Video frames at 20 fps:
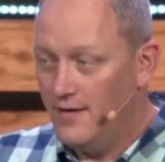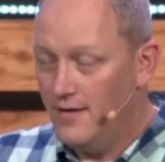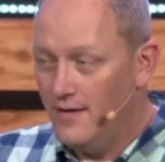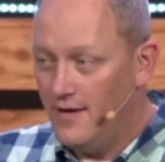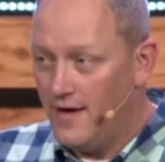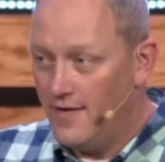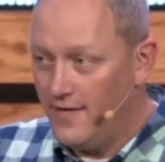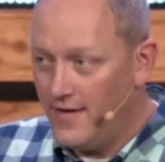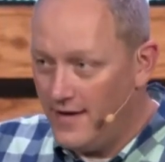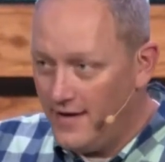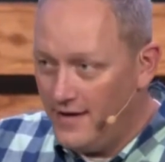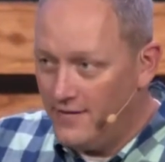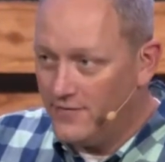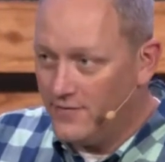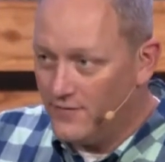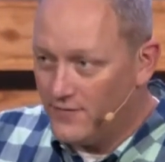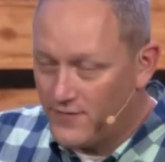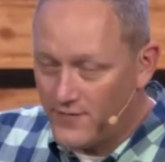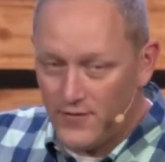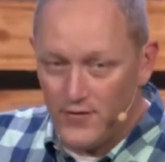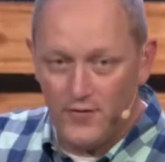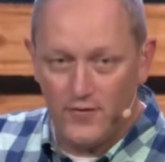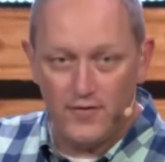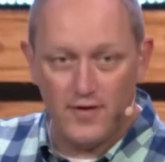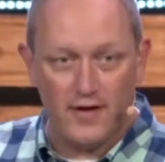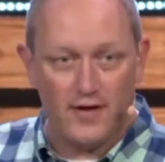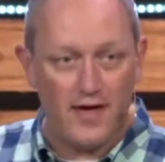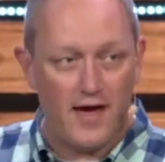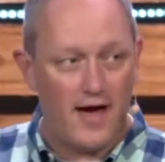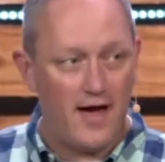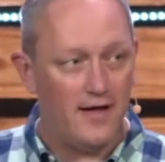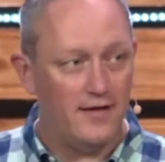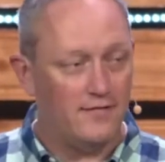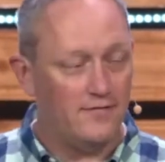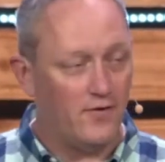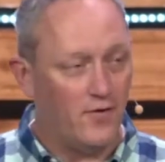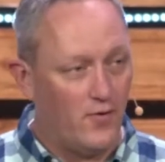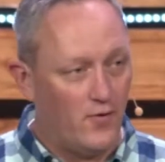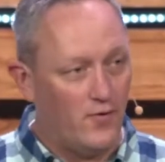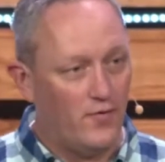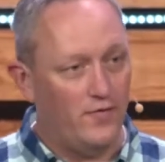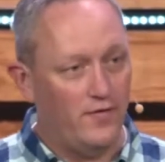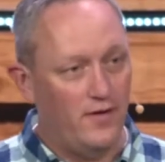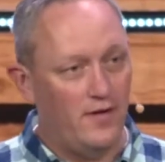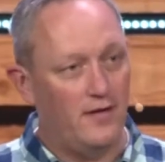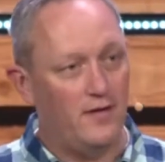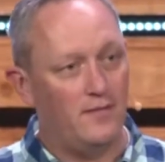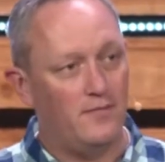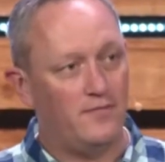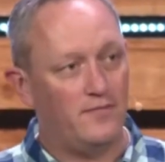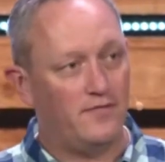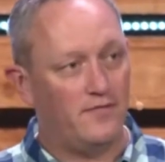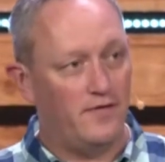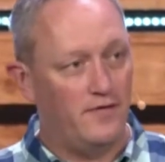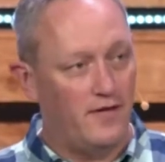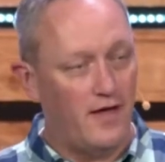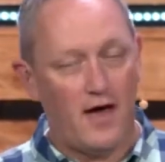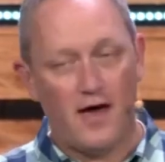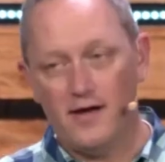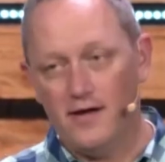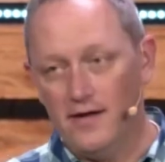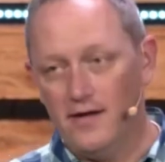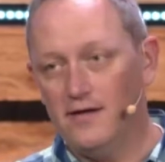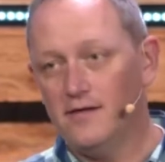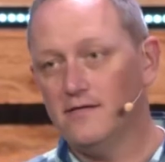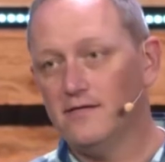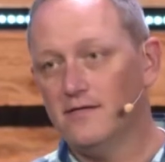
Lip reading: and they eat the fruit that God told them to not eat.